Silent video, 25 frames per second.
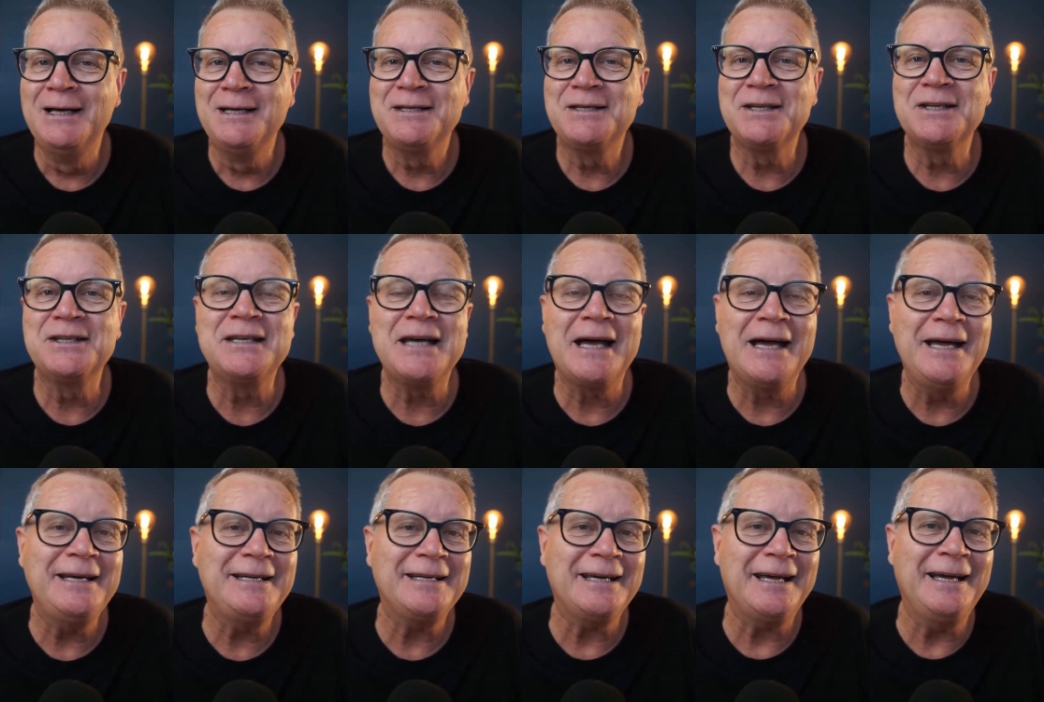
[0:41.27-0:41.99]
to
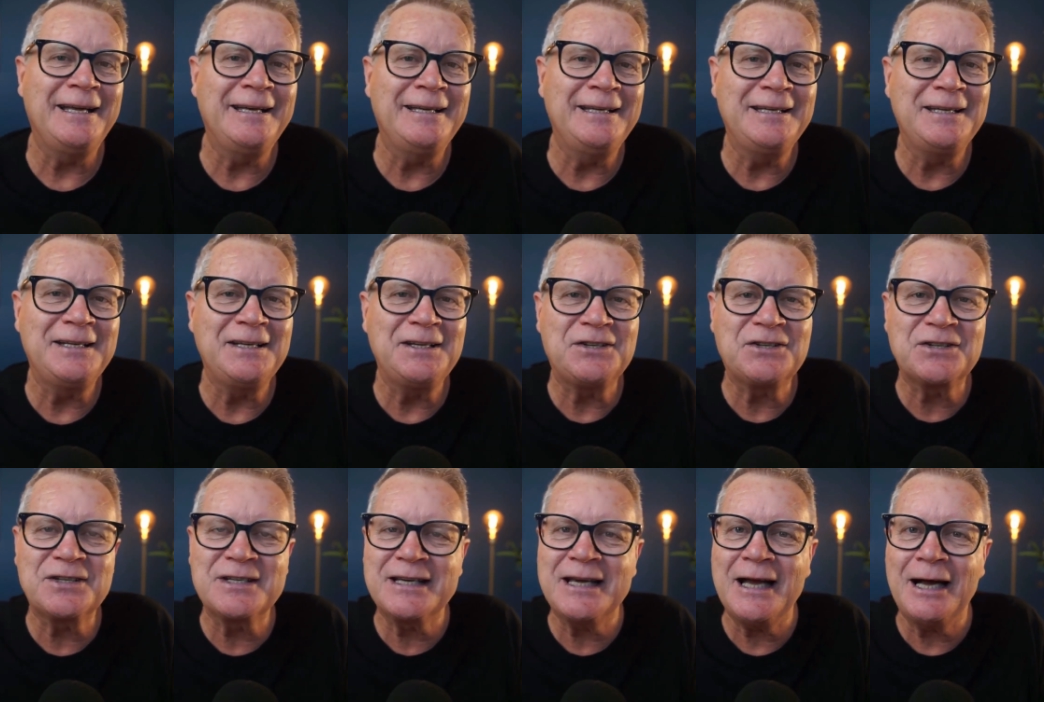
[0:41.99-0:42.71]
date. And in
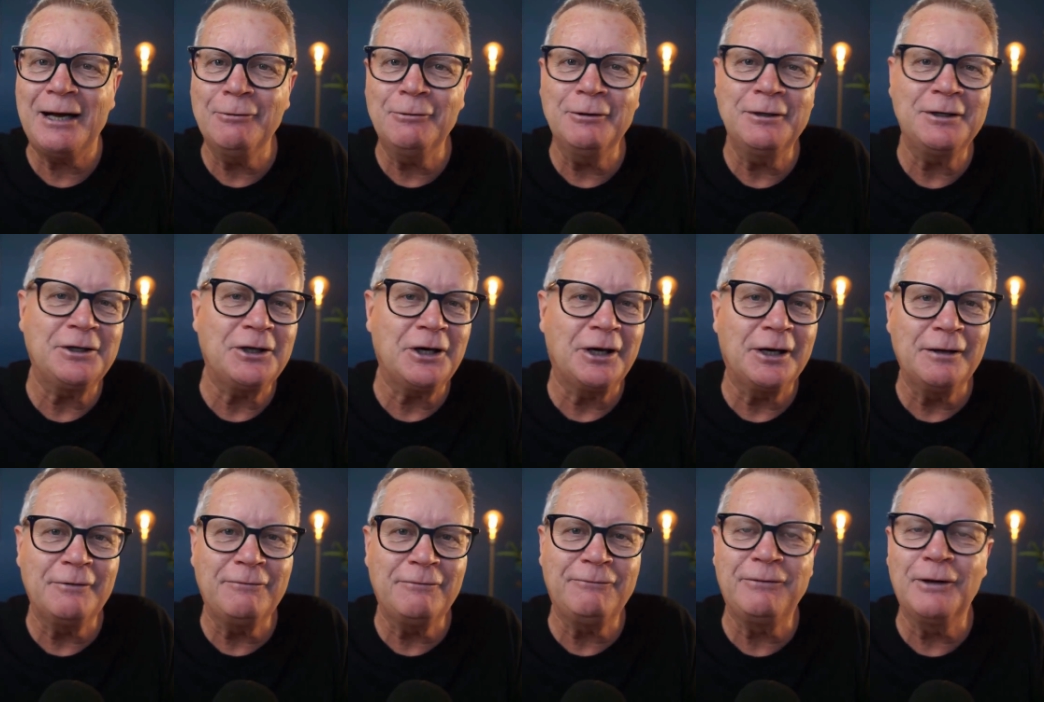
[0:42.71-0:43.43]
this current
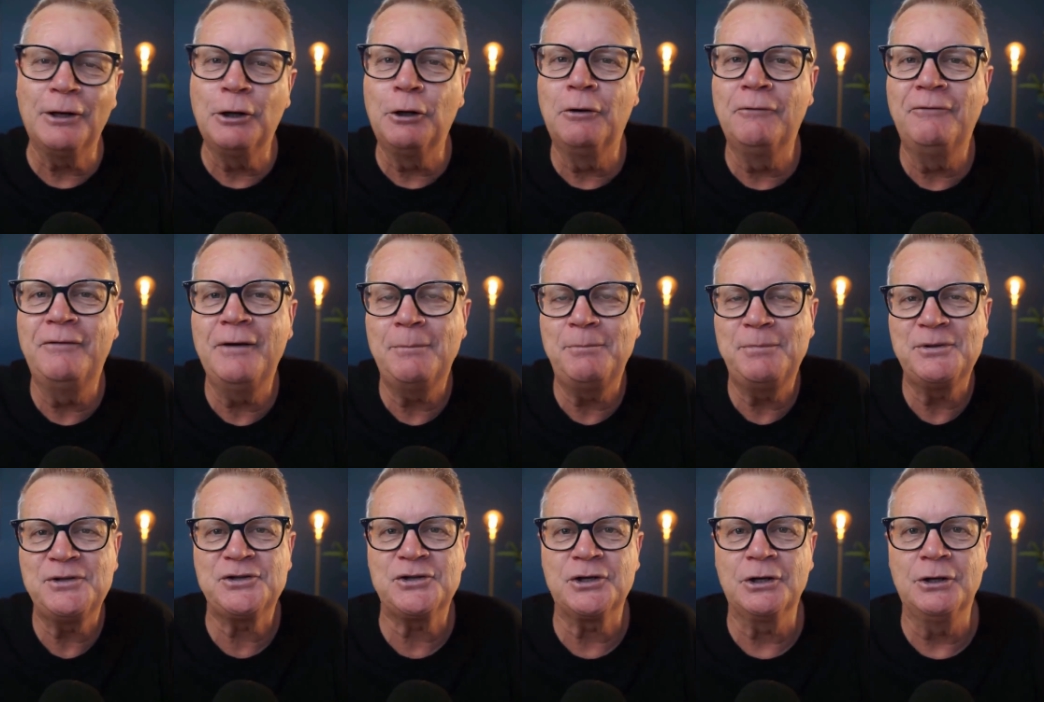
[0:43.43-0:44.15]
kind of flow of
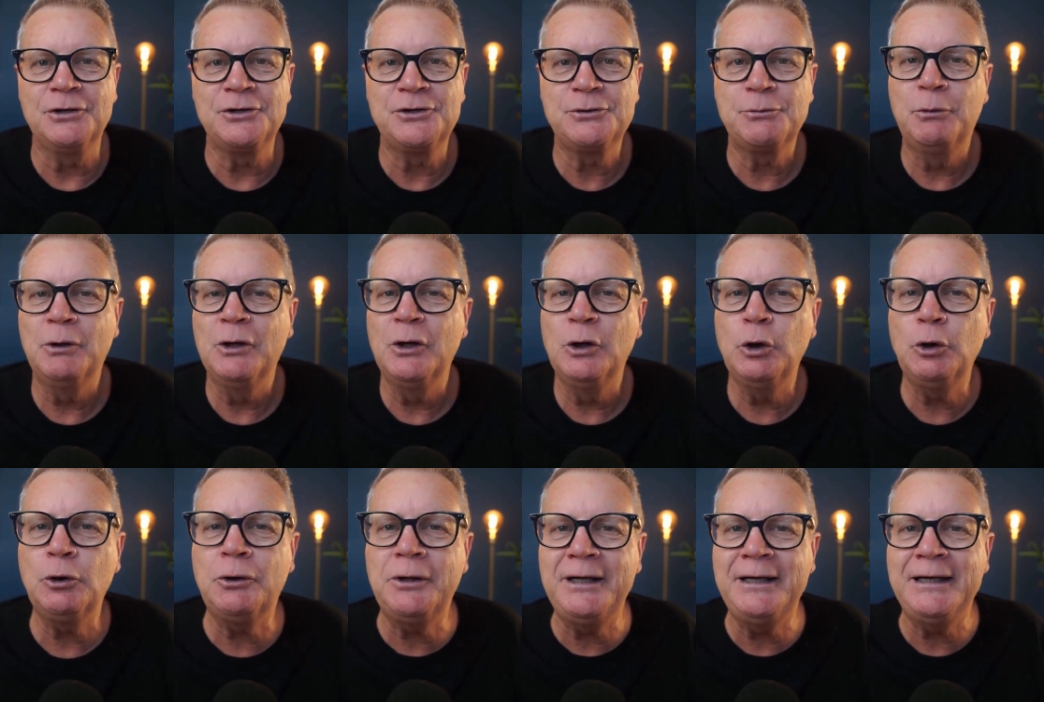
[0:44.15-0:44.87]
episodes, we're
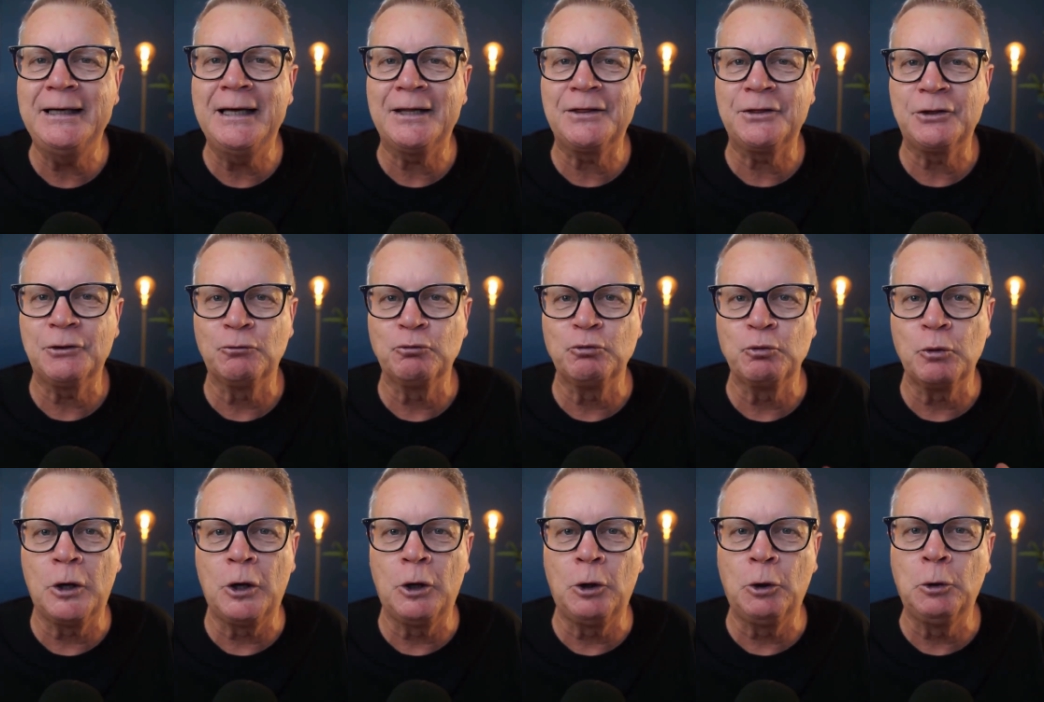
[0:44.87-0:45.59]
looking at the
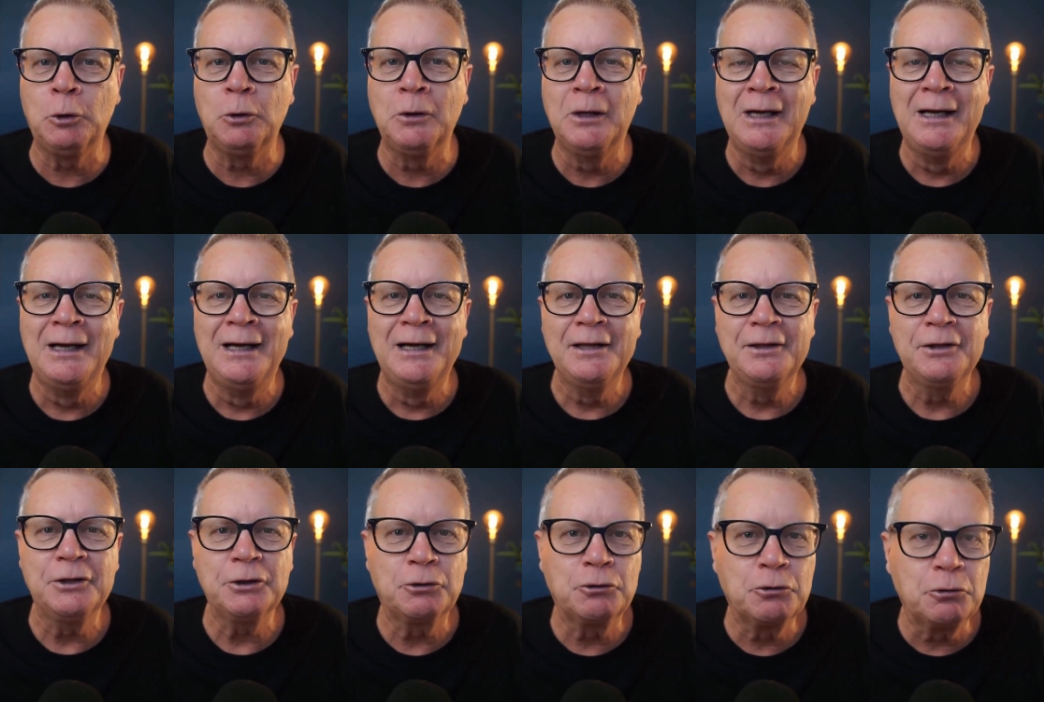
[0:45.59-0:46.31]
role,
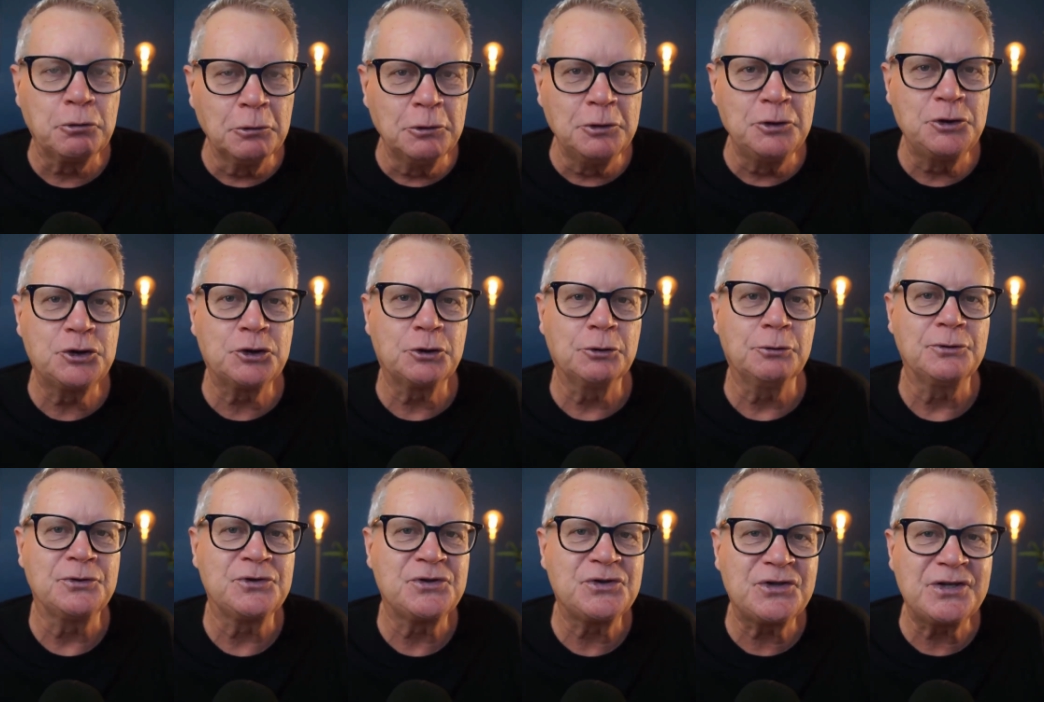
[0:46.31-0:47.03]
the
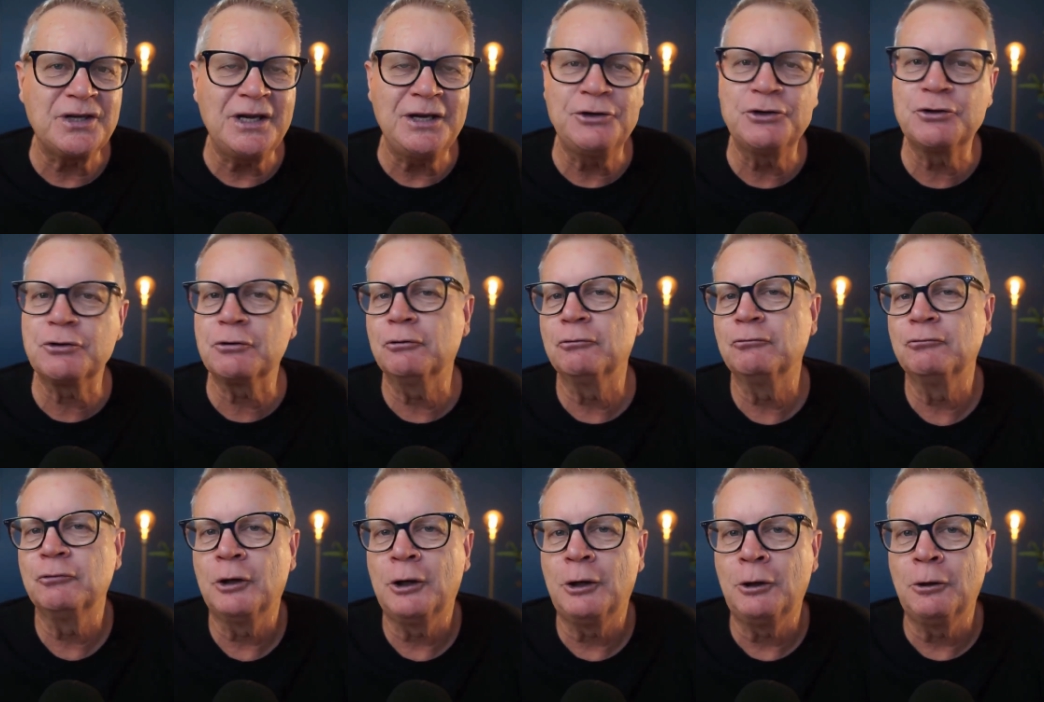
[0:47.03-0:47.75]
crucial, central
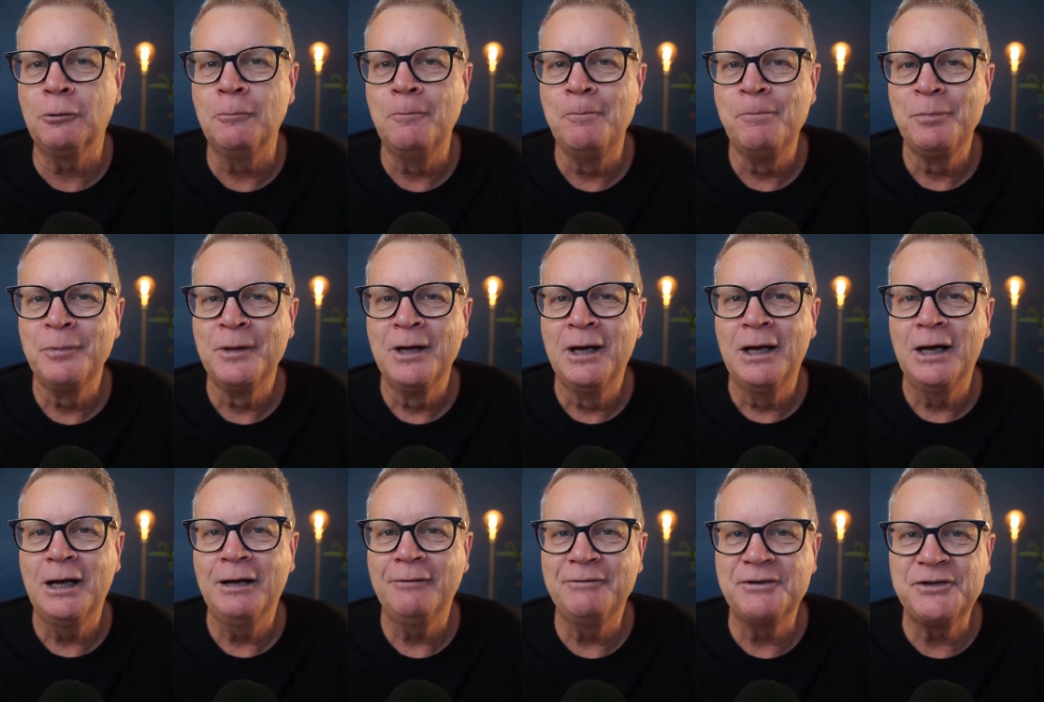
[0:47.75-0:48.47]
role
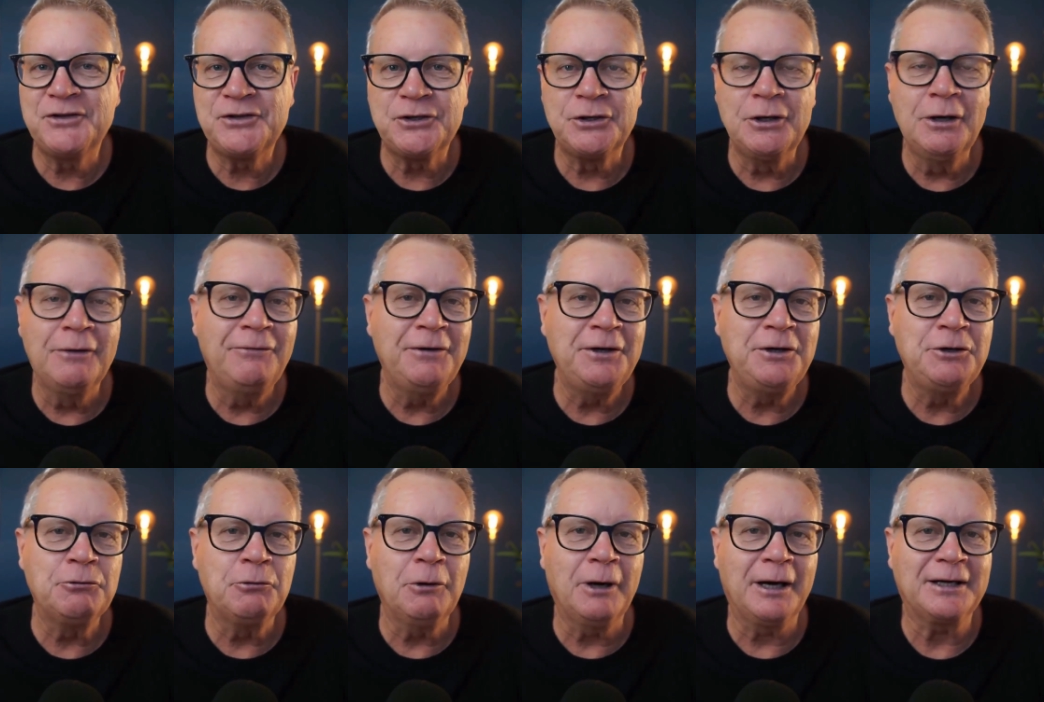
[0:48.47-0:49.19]
of a
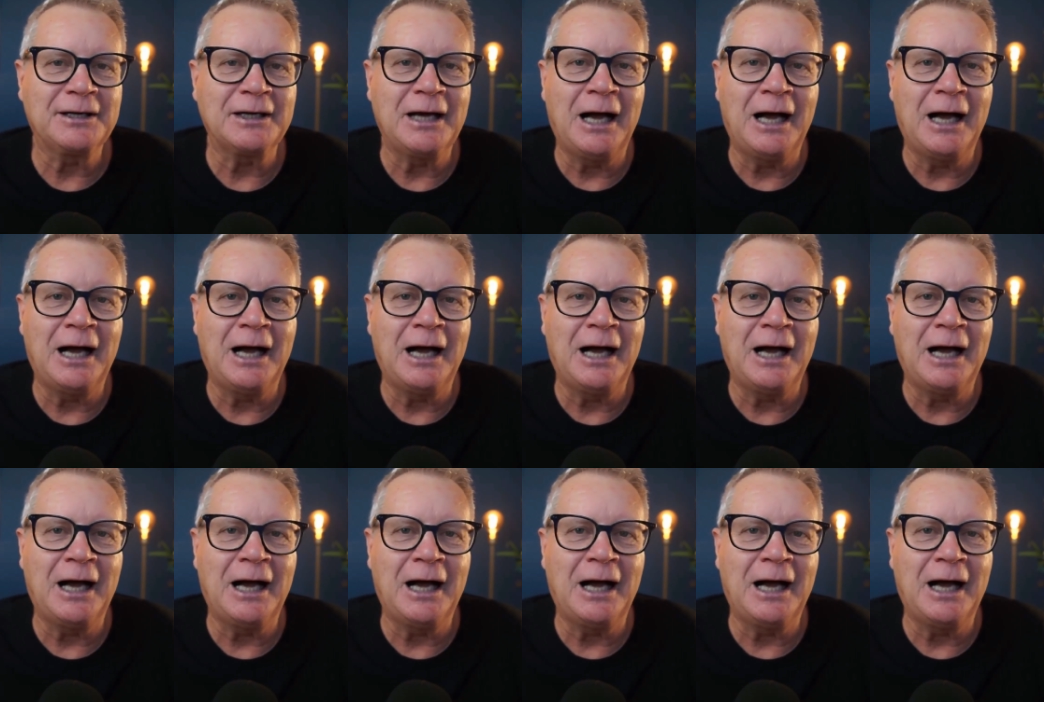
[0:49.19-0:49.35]
serving director.